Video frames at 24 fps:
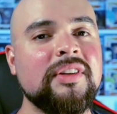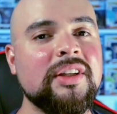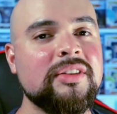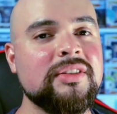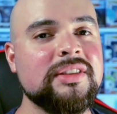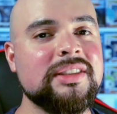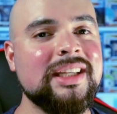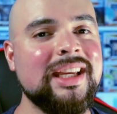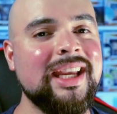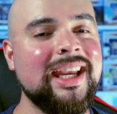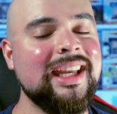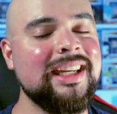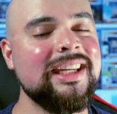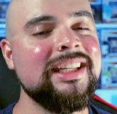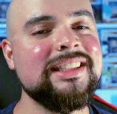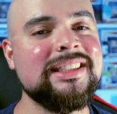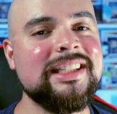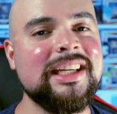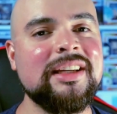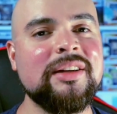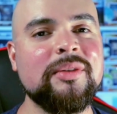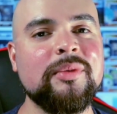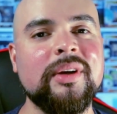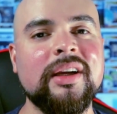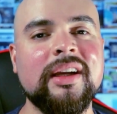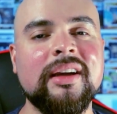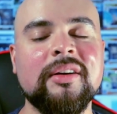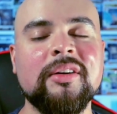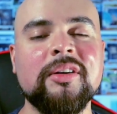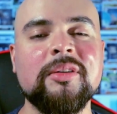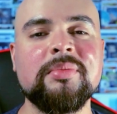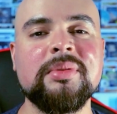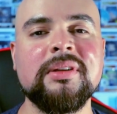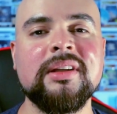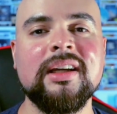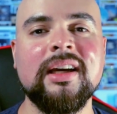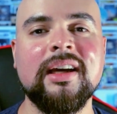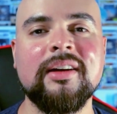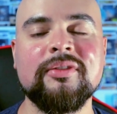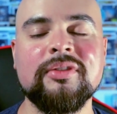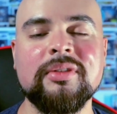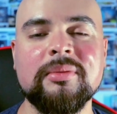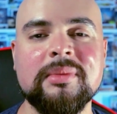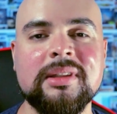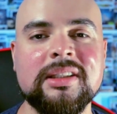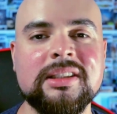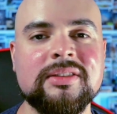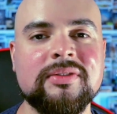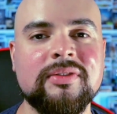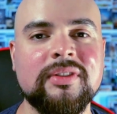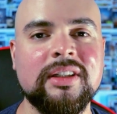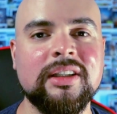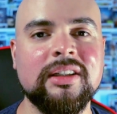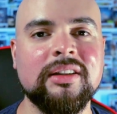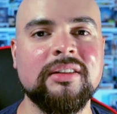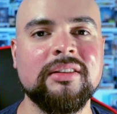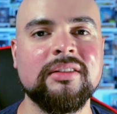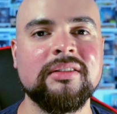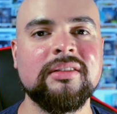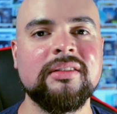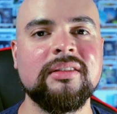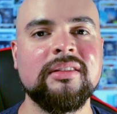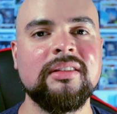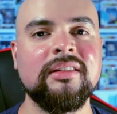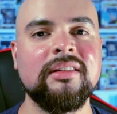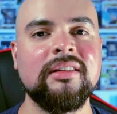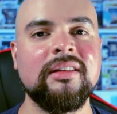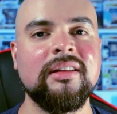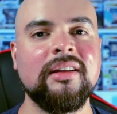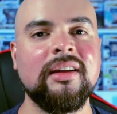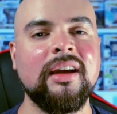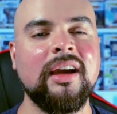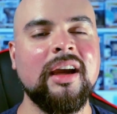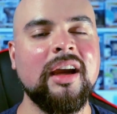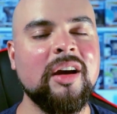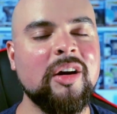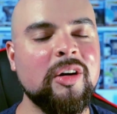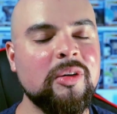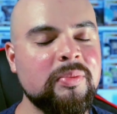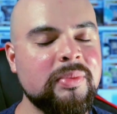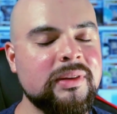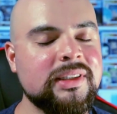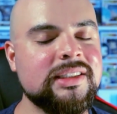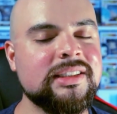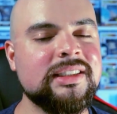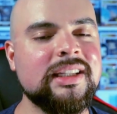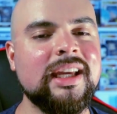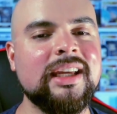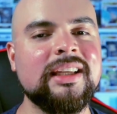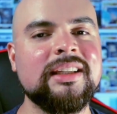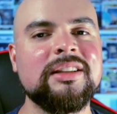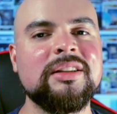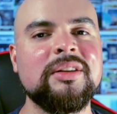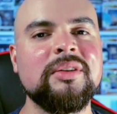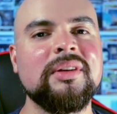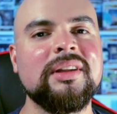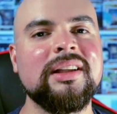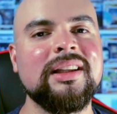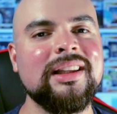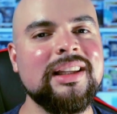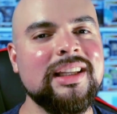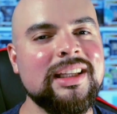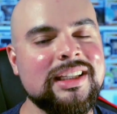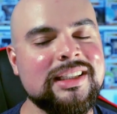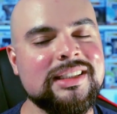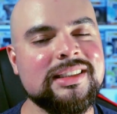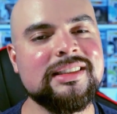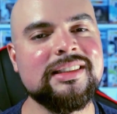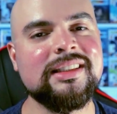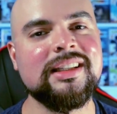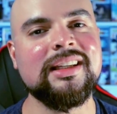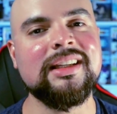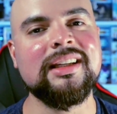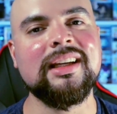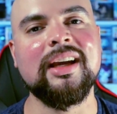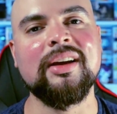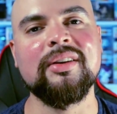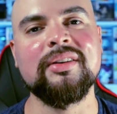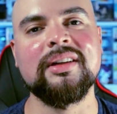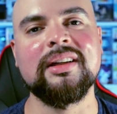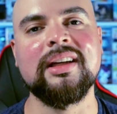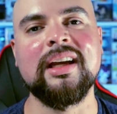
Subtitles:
there's any takeaway I hope you got from this video, I hope it's that you at least seek out a